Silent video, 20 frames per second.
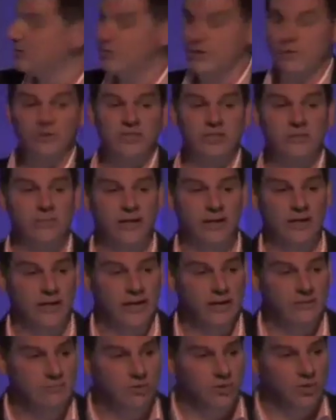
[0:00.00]
And when you want it back
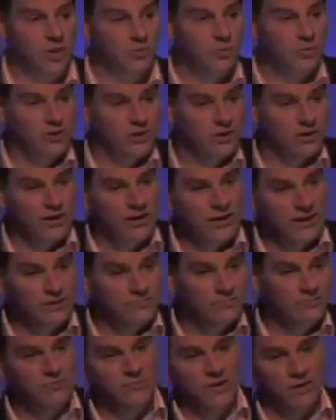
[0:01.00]
again, just hop online
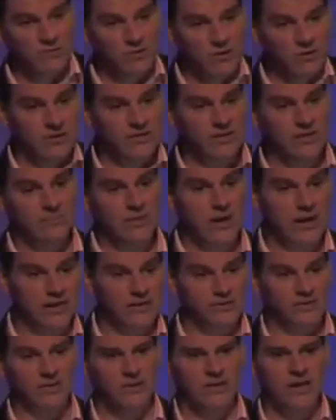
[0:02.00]
and request it back.
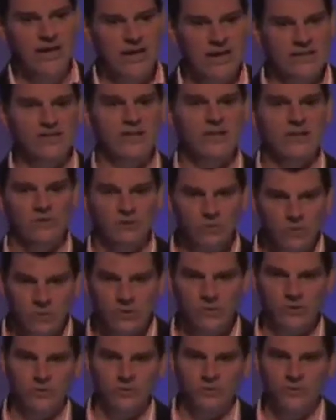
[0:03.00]
And so it's that
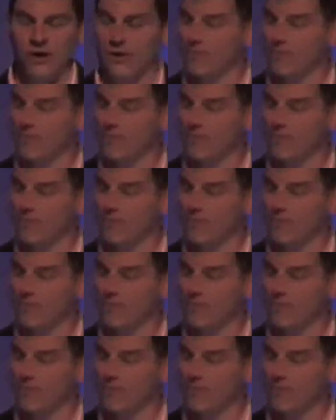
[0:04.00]
sort of